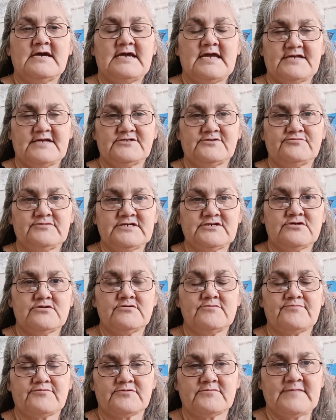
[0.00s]
had to
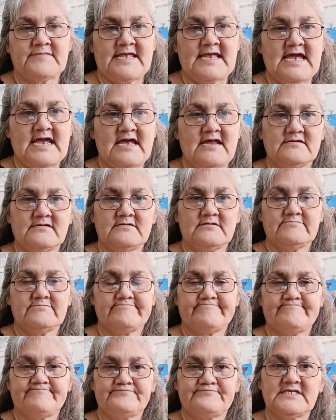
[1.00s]
recoup from that,
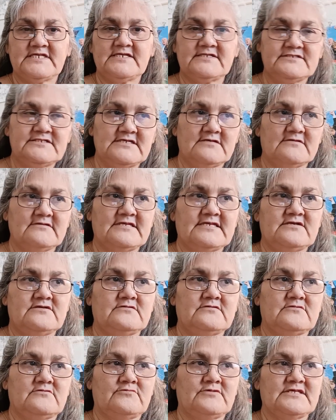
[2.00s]
then dealing
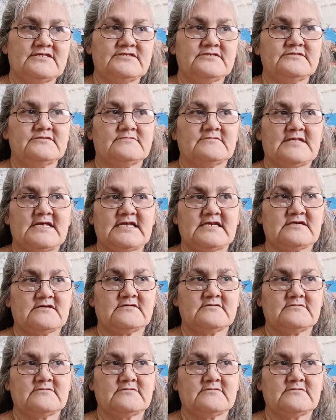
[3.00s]
with like